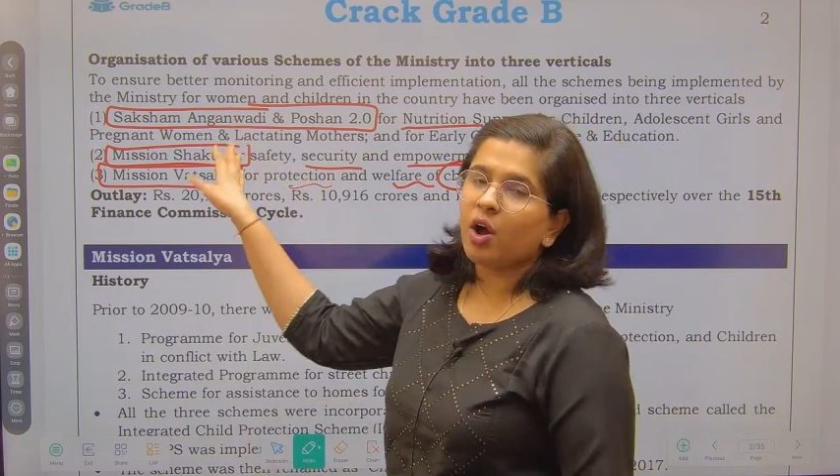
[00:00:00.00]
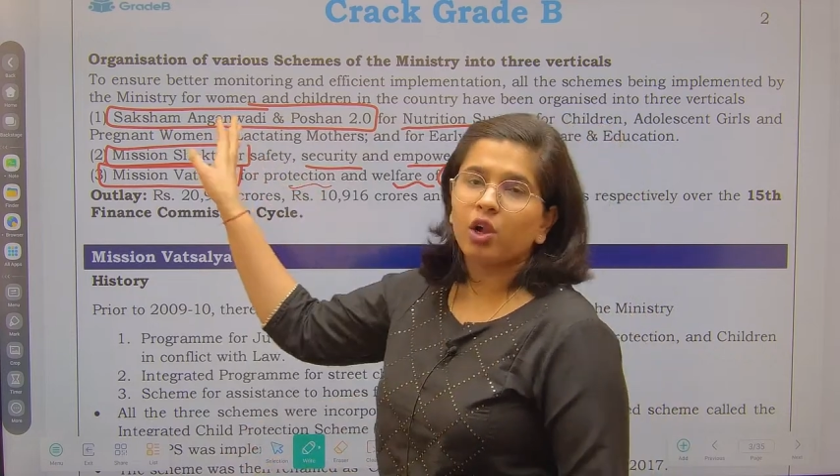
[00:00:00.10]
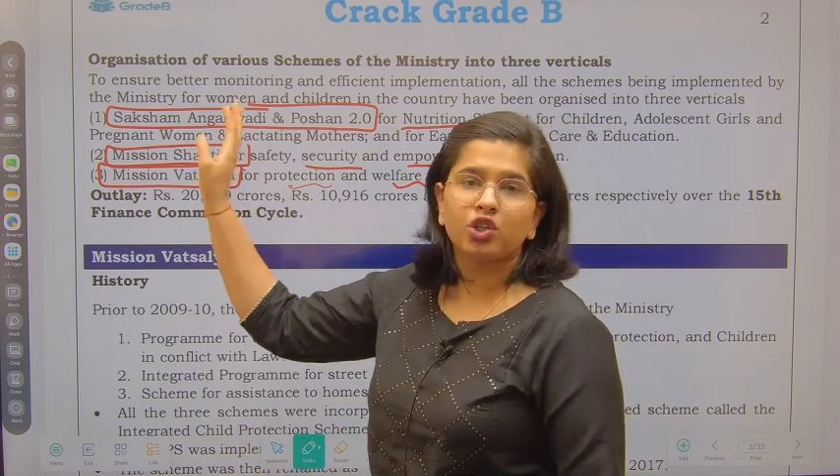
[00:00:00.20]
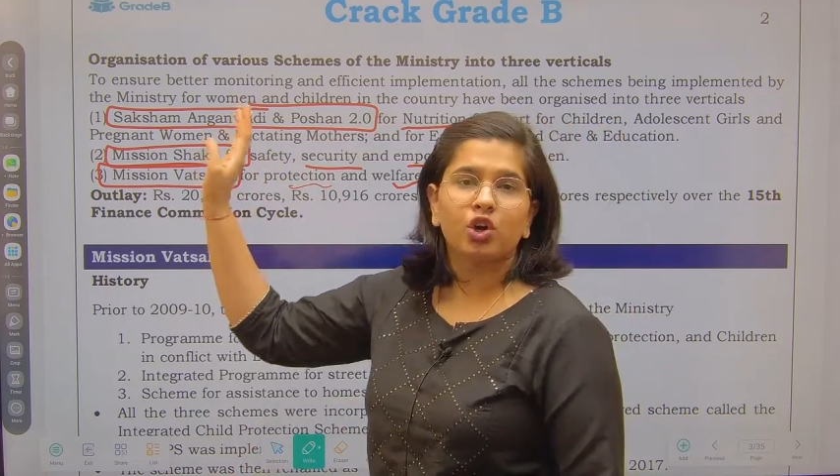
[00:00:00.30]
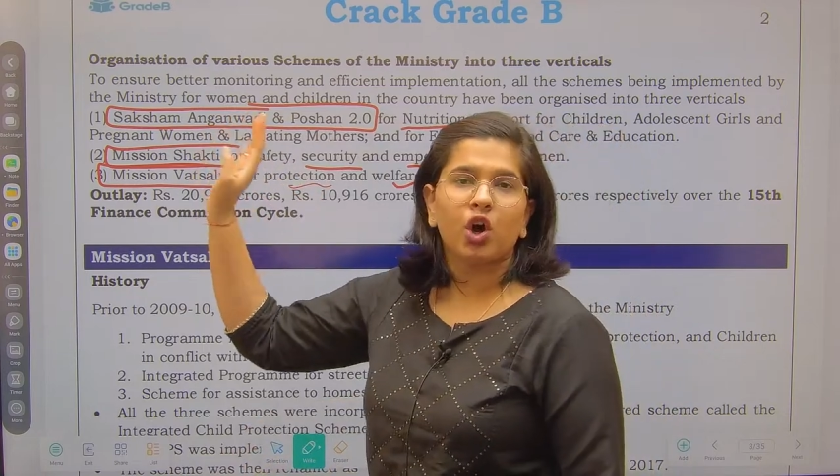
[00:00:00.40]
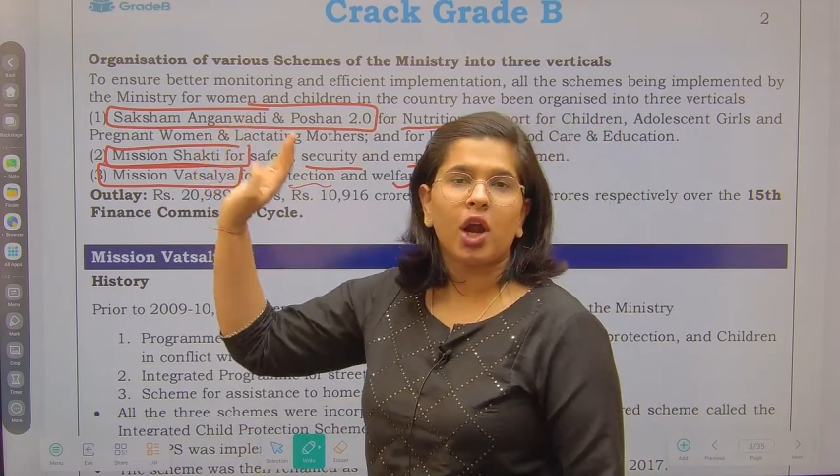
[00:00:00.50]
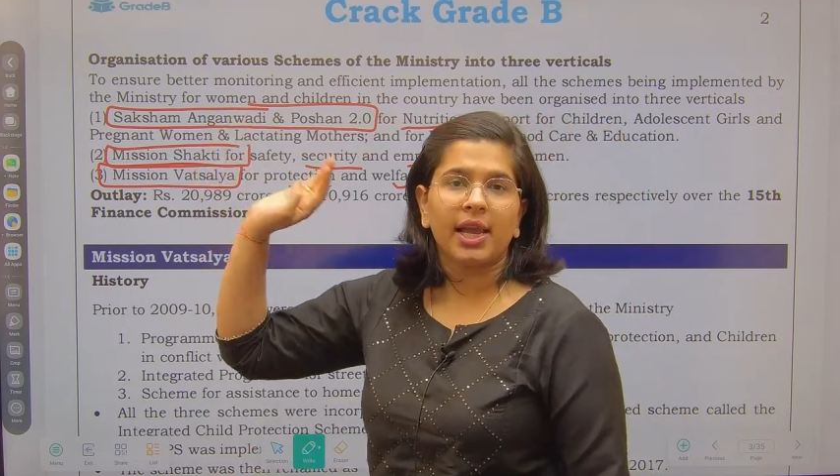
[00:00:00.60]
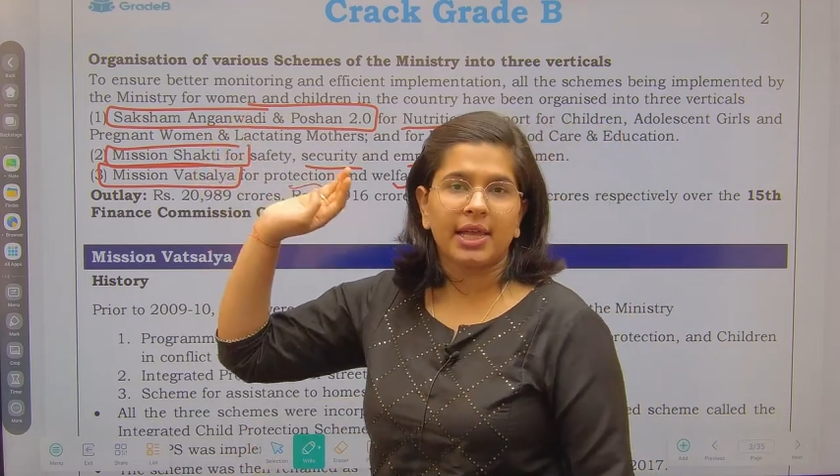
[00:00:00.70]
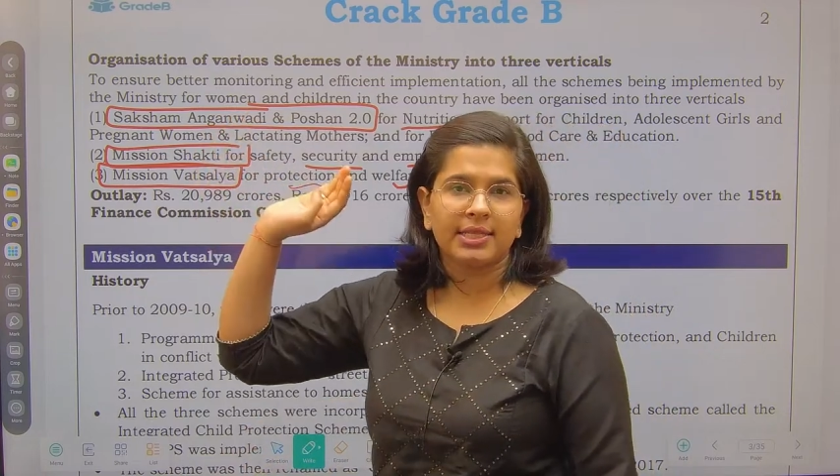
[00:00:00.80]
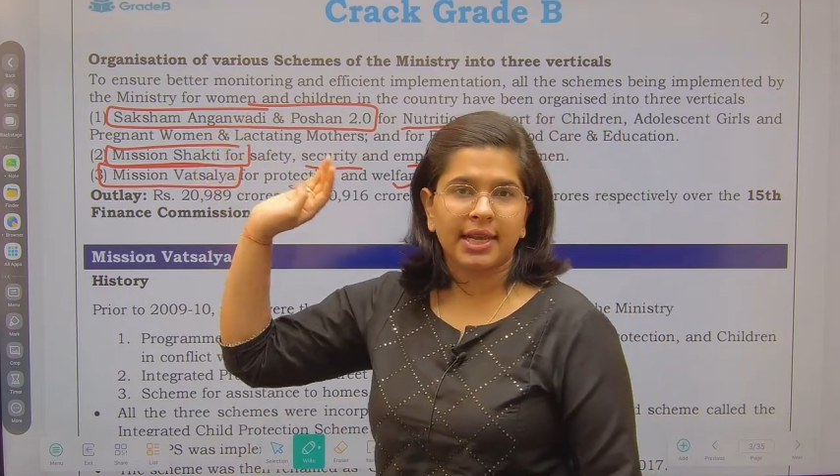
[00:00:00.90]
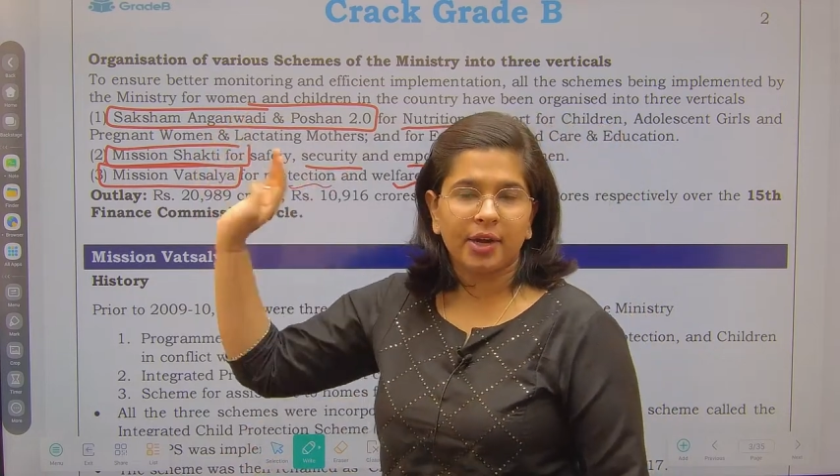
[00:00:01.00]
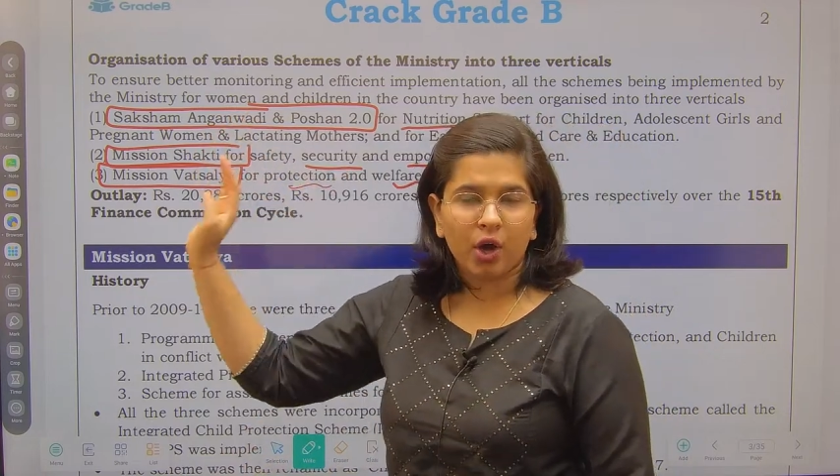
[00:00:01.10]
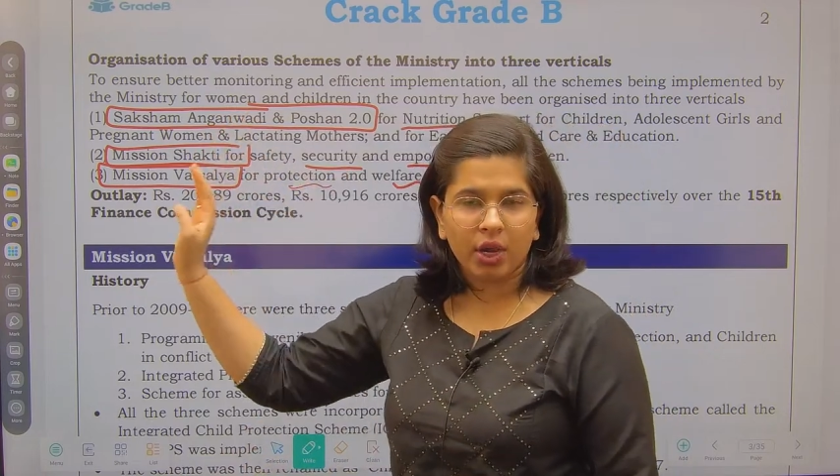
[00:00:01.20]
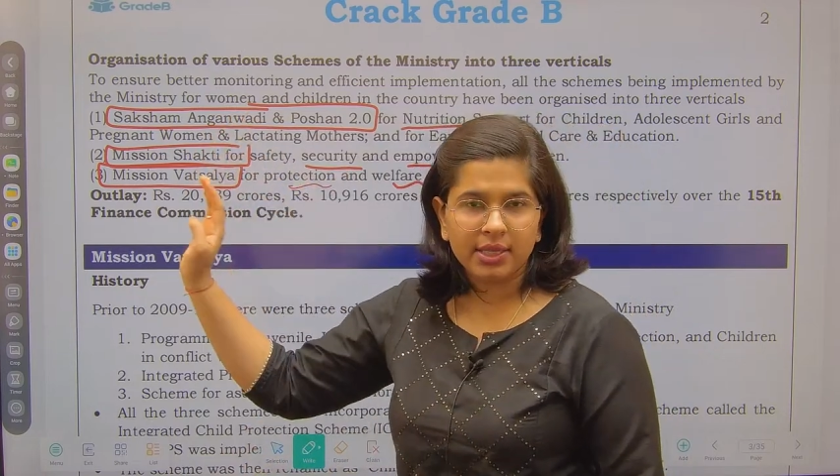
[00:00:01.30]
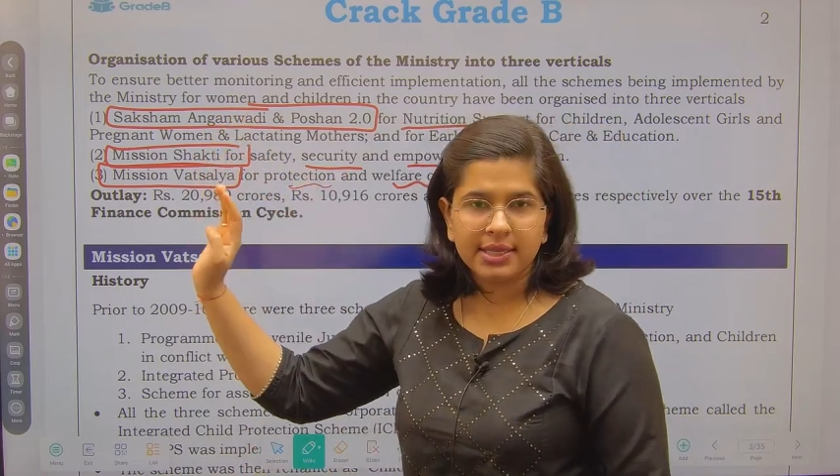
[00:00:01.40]
they are also called as
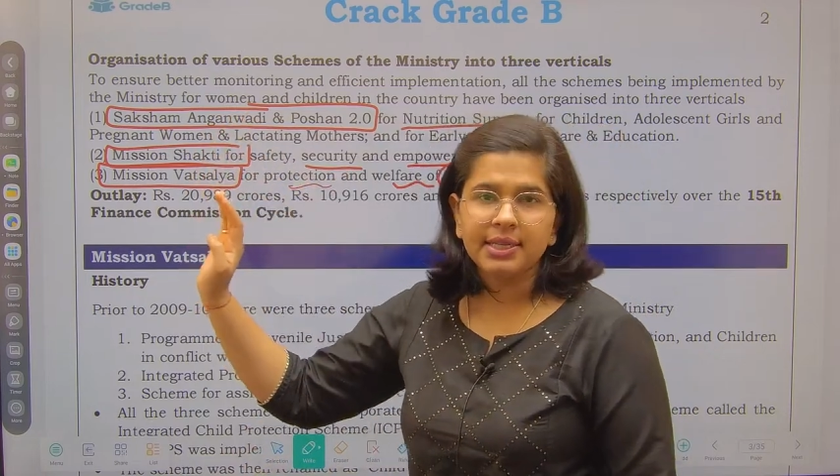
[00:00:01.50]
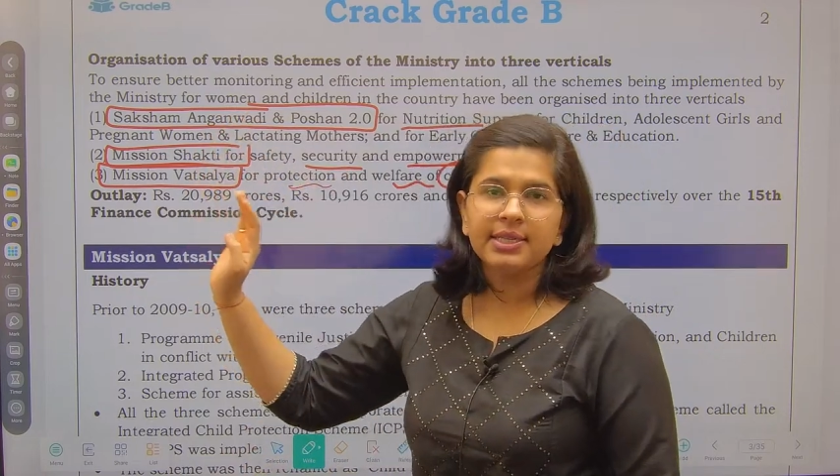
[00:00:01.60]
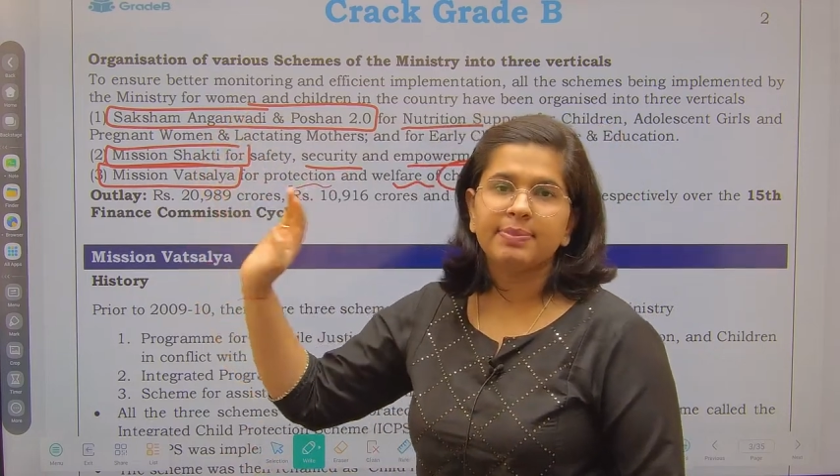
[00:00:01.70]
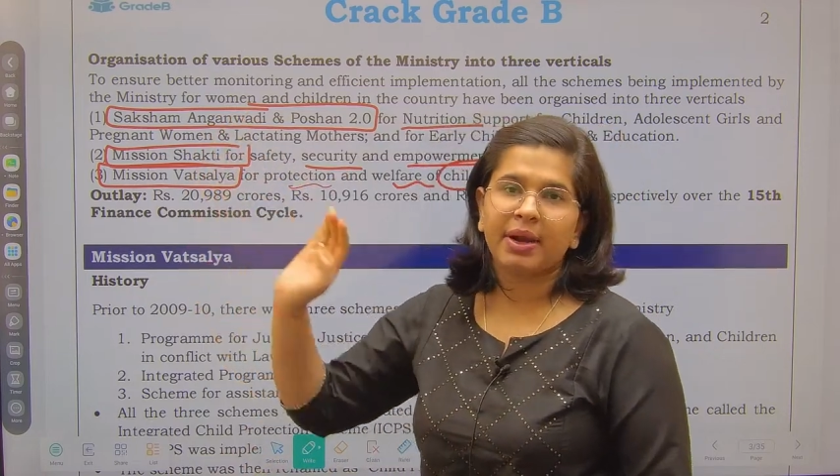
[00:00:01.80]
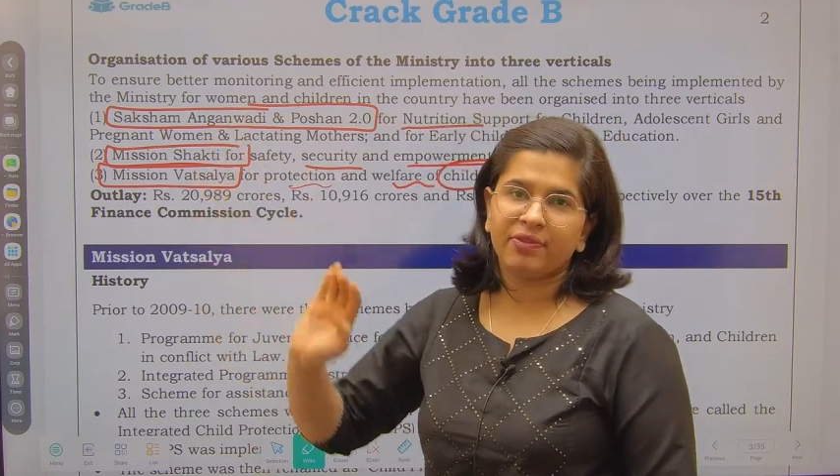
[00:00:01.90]
adolescents